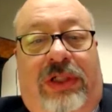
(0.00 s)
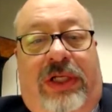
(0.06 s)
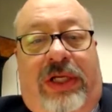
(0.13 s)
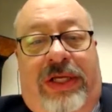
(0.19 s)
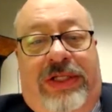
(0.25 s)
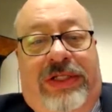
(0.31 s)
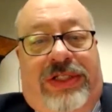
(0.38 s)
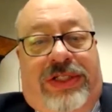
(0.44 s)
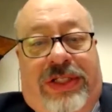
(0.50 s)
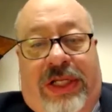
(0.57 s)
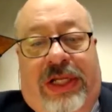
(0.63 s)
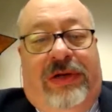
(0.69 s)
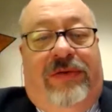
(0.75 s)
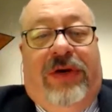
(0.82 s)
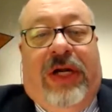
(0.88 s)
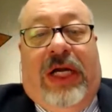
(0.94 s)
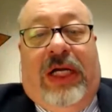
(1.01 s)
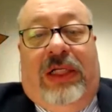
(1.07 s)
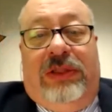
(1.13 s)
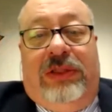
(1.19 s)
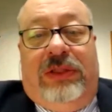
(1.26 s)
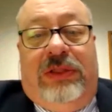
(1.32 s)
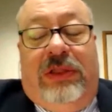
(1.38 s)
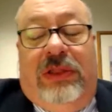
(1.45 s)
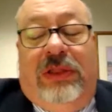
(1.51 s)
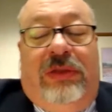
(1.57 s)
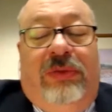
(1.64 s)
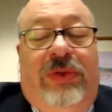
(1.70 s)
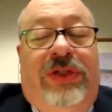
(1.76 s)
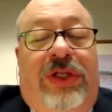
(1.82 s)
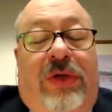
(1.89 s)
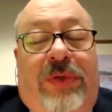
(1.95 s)
is sitting around
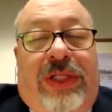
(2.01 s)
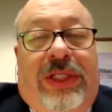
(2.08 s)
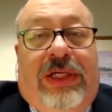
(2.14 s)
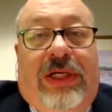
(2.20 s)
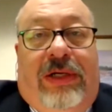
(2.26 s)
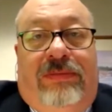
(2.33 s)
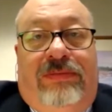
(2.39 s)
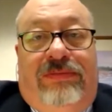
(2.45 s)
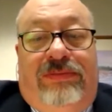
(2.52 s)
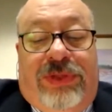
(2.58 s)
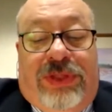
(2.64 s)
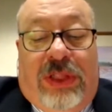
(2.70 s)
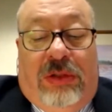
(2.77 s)
with no income. So